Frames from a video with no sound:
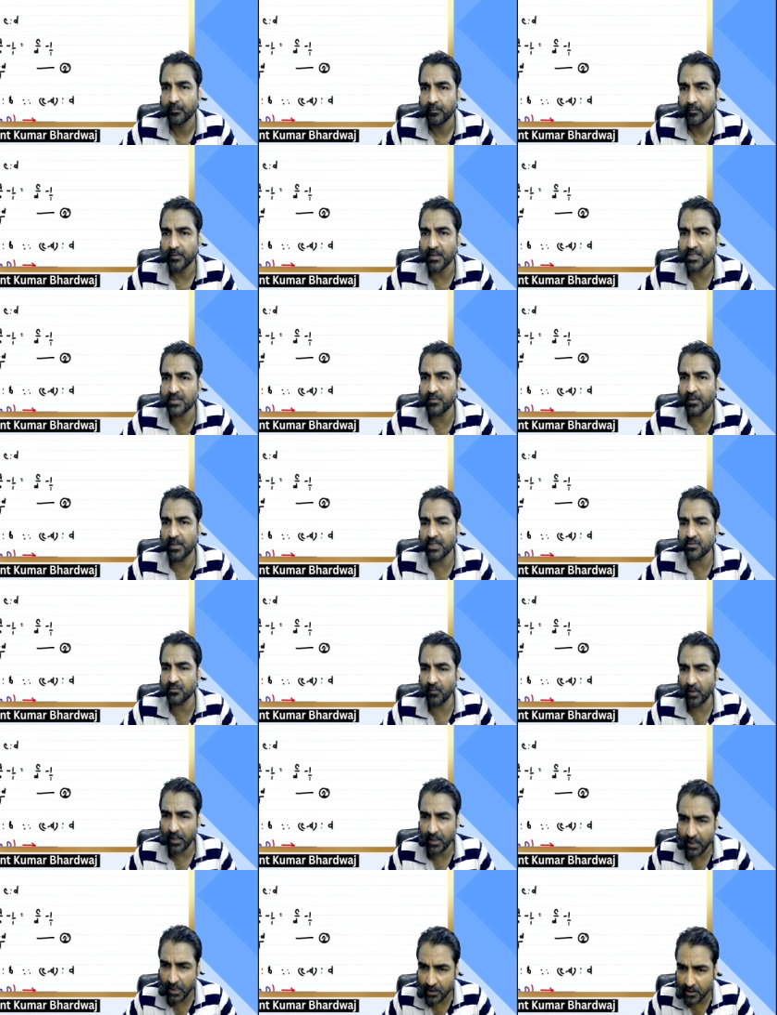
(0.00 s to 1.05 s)
This one is
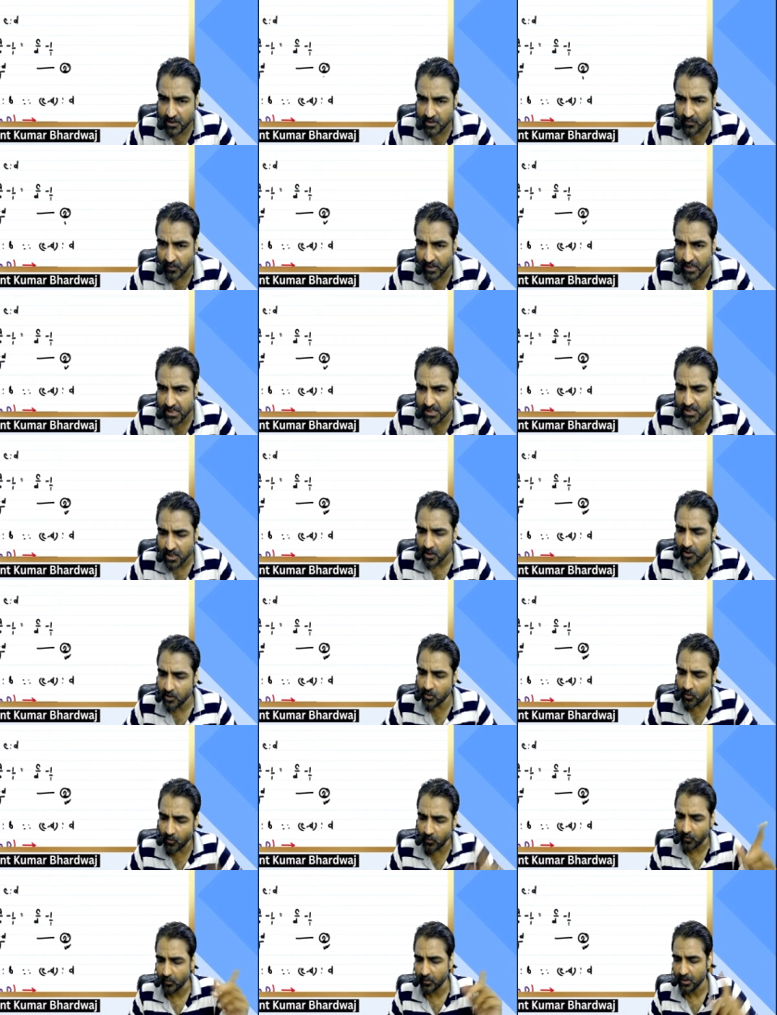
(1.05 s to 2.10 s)
1 and this one is
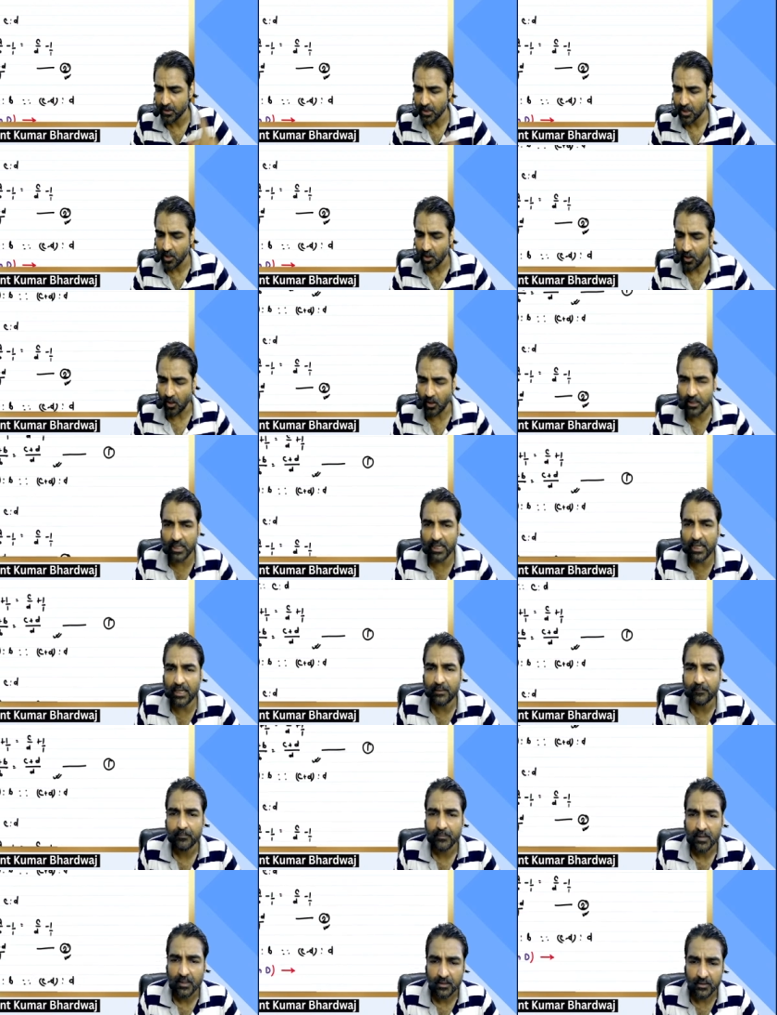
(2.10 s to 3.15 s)
2. Okay,
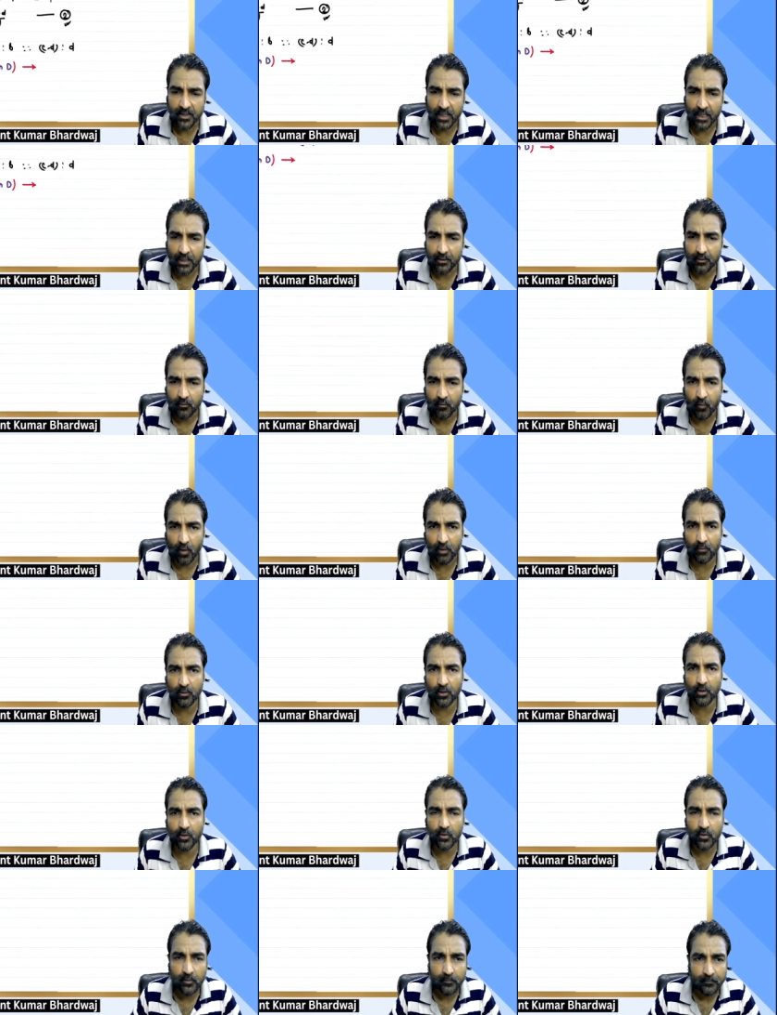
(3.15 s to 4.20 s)
then what we'll
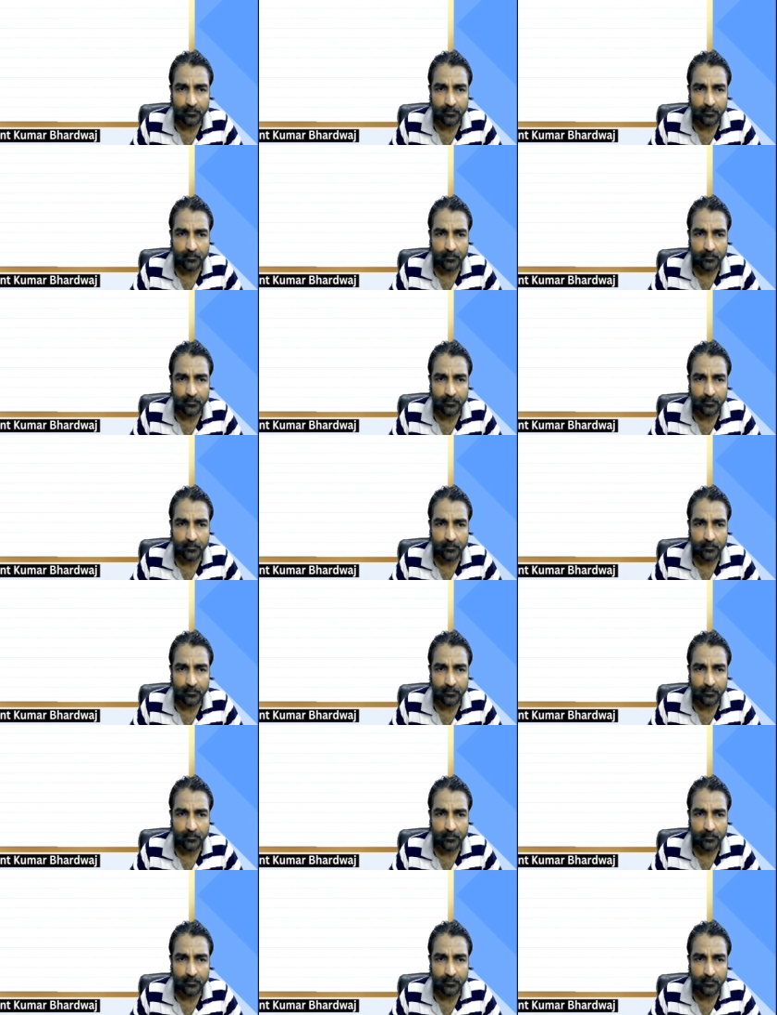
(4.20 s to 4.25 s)
do?